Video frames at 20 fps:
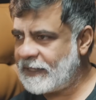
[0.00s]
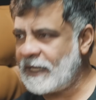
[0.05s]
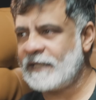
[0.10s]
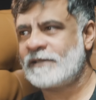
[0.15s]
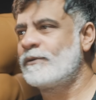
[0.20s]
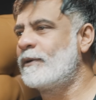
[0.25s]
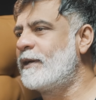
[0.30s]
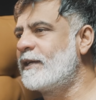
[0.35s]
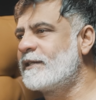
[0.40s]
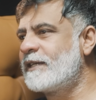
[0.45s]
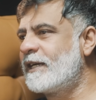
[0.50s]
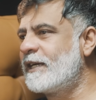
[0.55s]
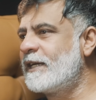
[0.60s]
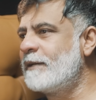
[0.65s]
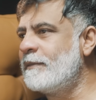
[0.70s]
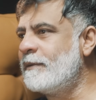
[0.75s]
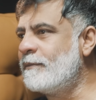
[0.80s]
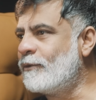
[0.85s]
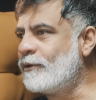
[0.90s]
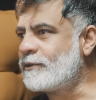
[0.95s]
that's what
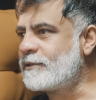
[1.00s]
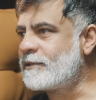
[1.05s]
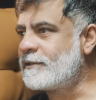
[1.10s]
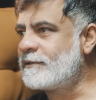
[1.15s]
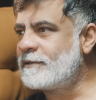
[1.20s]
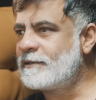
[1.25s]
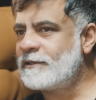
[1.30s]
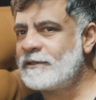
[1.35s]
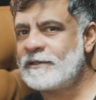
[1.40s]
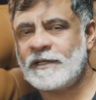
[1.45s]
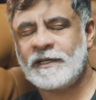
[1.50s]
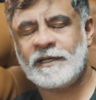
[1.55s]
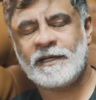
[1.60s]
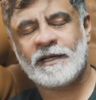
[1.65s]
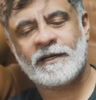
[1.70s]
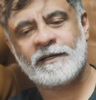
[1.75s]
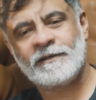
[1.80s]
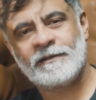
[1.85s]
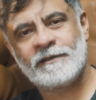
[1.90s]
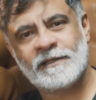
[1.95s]
excited me most. To say,
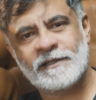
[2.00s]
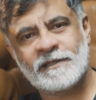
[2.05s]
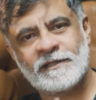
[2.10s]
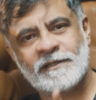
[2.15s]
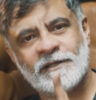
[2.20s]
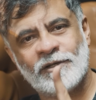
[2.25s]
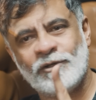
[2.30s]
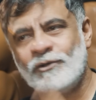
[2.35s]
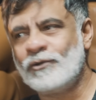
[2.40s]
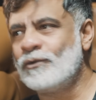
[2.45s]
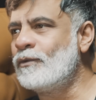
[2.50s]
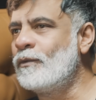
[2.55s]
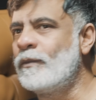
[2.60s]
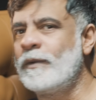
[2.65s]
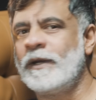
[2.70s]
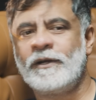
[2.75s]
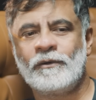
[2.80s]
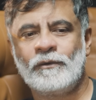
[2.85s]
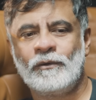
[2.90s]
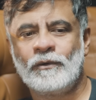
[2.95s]
yeah, this is a new
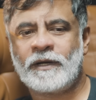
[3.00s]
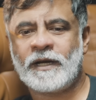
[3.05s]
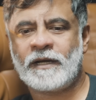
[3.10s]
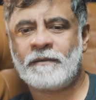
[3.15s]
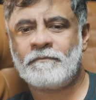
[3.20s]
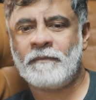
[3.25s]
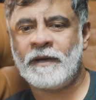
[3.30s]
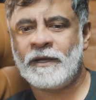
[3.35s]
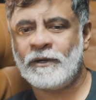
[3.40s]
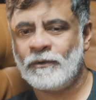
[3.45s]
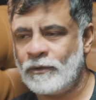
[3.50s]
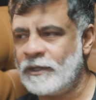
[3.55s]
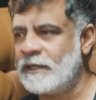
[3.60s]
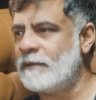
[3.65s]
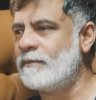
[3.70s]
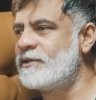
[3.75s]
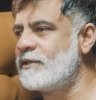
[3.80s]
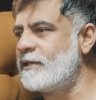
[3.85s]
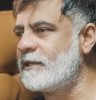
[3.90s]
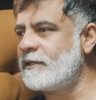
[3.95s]
way to look at my own
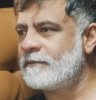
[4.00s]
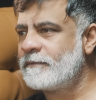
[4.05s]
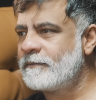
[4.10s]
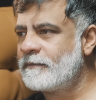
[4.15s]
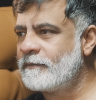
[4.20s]
imagery.